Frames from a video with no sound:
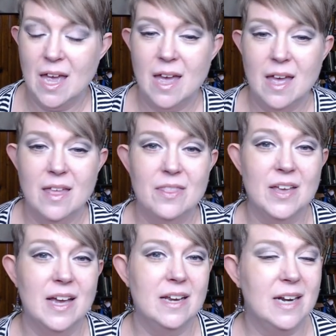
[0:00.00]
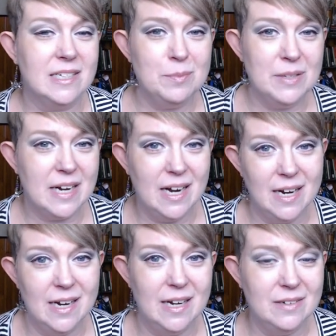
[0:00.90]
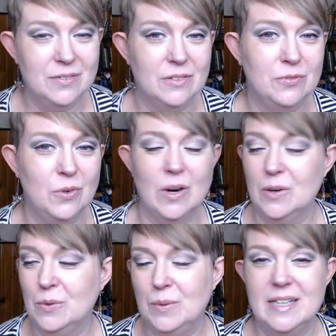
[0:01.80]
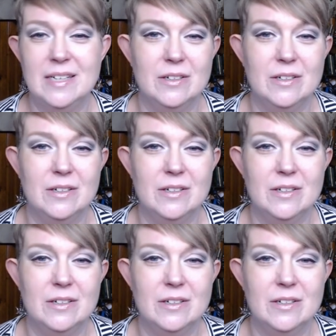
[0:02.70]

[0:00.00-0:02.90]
The next book I have for Week of